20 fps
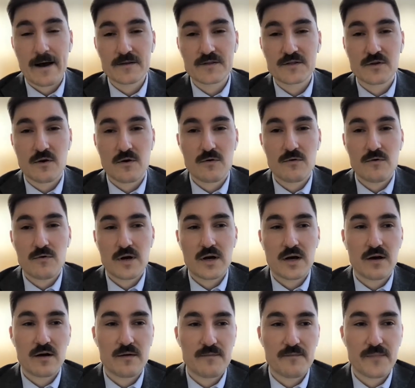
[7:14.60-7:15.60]
So
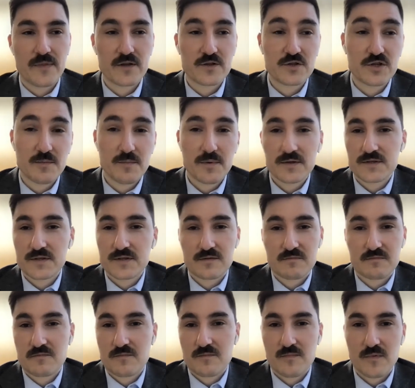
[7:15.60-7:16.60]
the cheapest
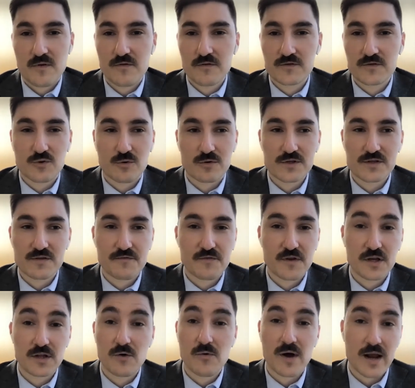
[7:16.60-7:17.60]
source of
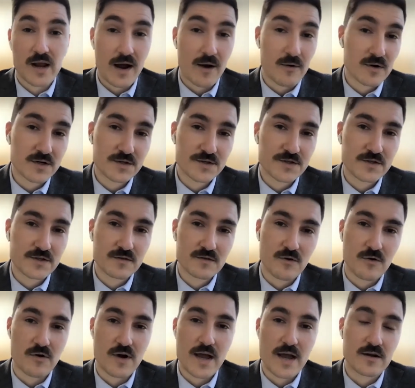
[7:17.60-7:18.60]
kilowatt hours
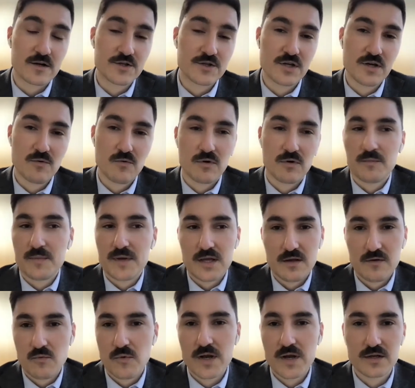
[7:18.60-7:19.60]
or energy will
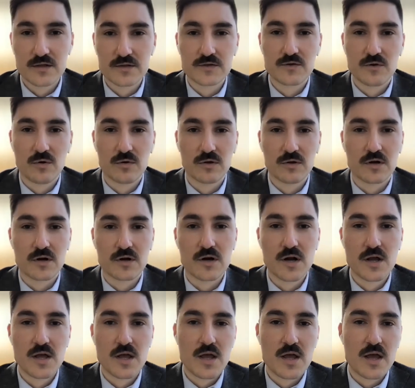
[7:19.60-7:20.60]
be wind and solar,
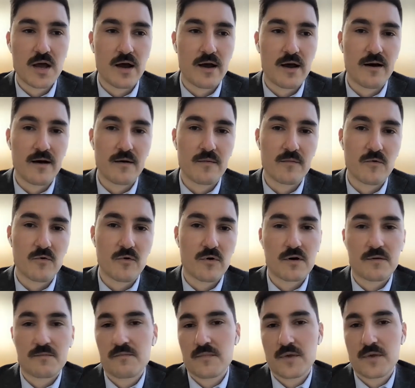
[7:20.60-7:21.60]

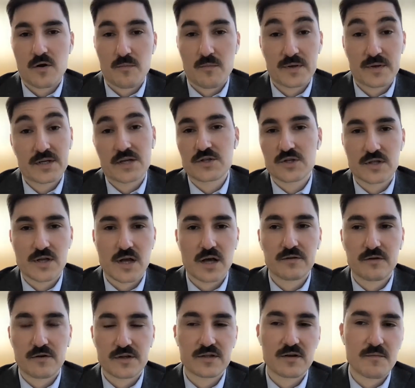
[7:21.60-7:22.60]
or you know, potentially
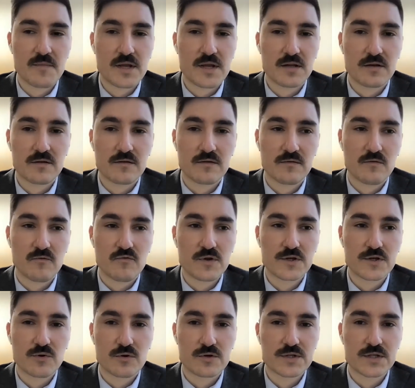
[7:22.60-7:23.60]
other intermittent
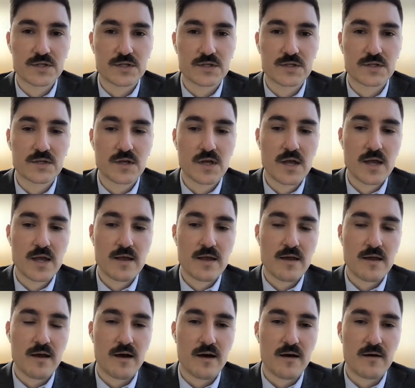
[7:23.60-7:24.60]
resources.
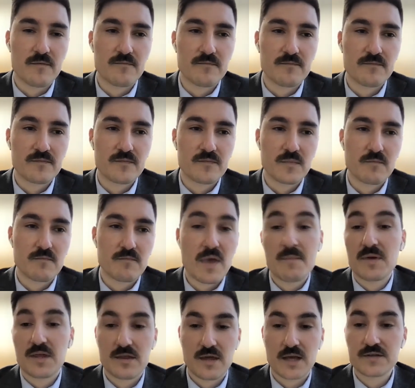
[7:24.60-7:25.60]

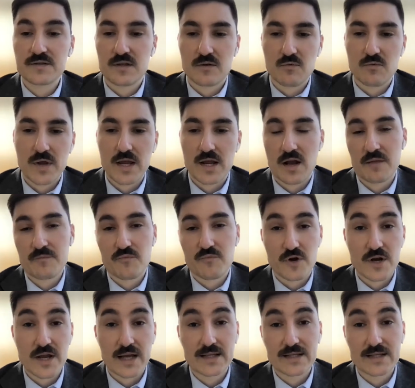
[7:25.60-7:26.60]
Maybe things that we cannot
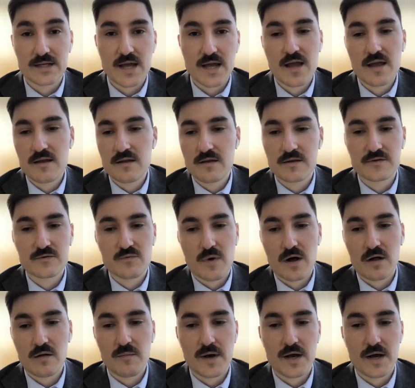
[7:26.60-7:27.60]
predict today as
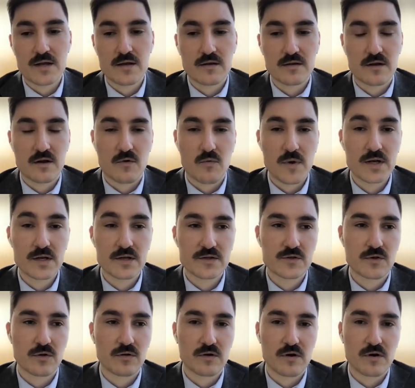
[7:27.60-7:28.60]
well, but you know, wind
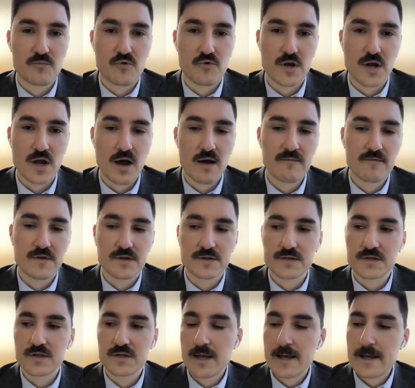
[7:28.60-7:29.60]
and solar are pretty
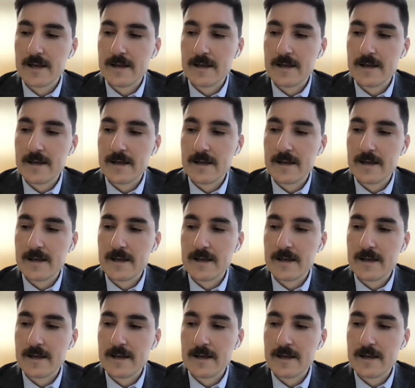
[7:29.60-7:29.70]
obvious.